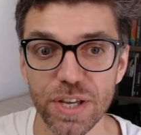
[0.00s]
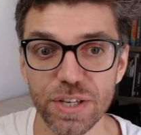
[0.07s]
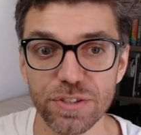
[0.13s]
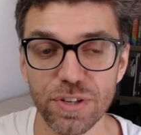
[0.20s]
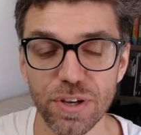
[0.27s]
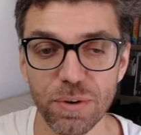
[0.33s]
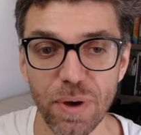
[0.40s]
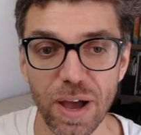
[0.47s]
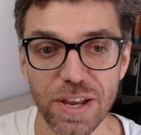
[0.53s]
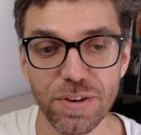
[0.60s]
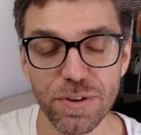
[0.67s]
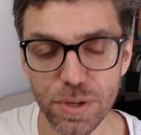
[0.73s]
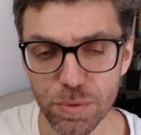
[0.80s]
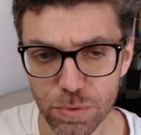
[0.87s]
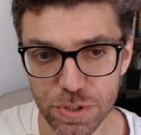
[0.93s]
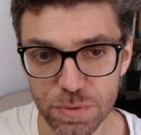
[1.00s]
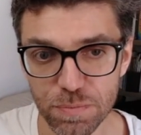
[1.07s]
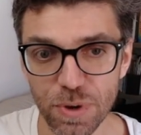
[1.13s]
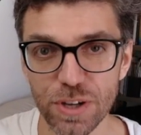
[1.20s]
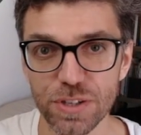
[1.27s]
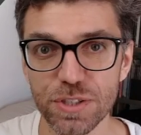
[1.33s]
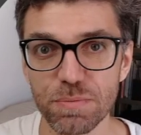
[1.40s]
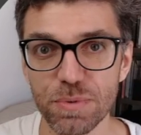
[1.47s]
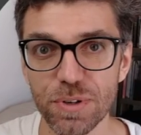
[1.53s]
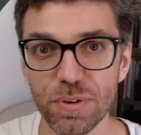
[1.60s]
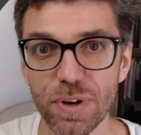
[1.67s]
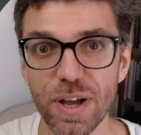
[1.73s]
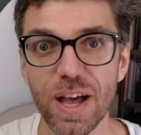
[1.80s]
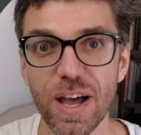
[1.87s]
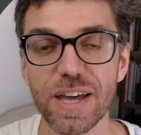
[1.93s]
So I knew it was
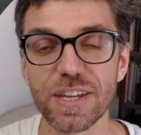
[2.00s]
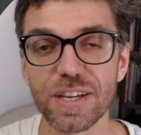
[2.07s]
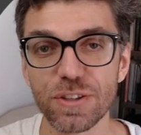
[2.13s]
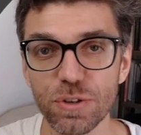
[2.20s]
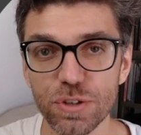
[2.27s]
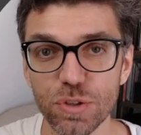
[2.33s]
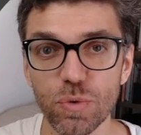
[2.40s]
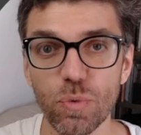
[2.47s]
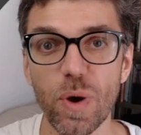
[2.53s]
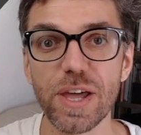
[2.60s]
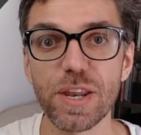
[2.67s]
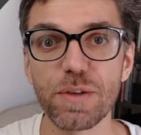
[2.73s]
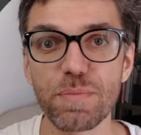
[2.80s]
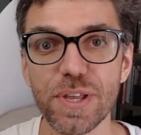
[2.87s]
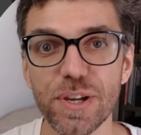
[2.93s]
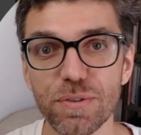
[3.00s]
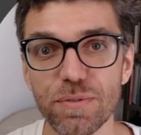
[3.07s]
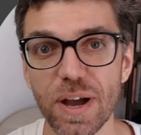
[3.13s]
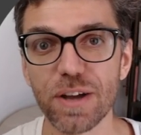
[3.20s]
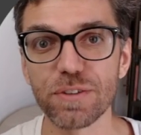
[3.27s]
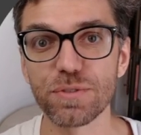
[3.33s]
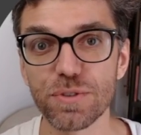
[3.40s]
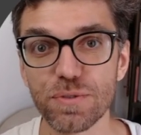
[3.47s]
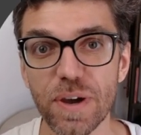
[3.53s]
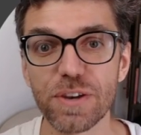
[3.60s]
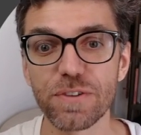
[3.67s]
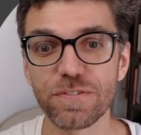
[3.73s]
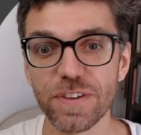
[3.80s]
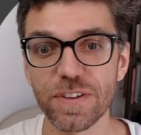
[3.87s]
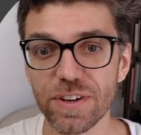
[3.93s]
possible, and I looked quite a bit around to try
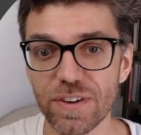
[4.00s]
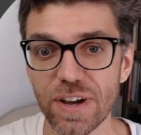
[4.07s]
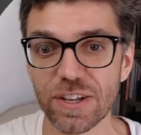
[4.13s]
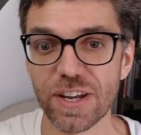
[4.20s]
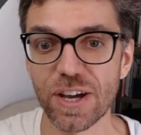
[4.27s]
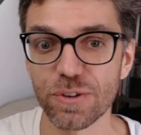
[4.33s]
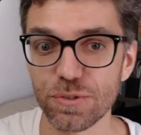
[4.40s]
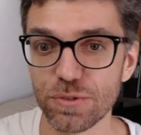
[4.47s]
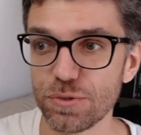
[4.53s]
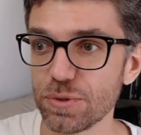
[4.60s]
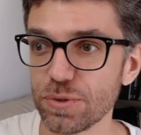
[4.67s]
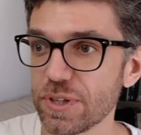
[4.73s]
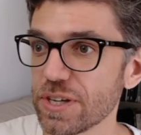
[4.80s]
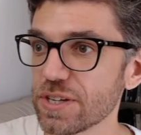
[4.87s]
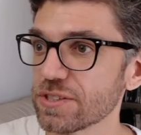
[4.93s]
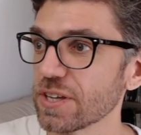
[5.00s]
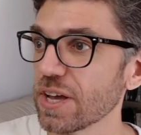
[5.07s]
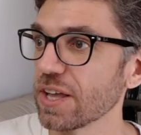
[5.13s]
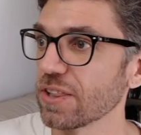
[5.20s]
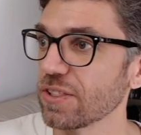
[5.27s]
to figure out how to do this.